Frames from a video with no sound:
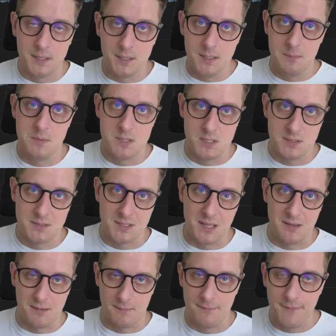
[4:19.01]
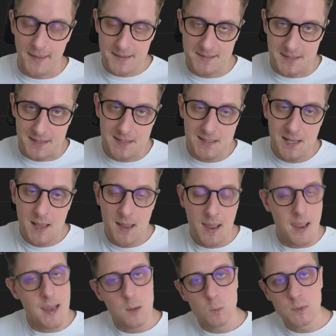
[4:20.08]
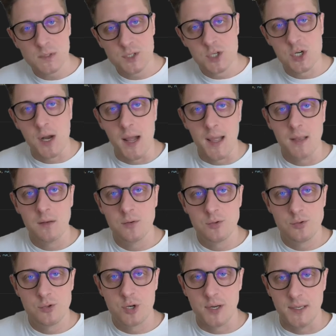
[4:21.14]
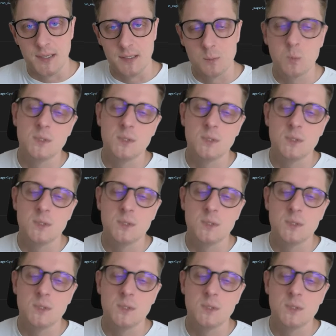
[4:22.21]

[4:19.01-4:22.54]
images like faces, and we'll try to train it.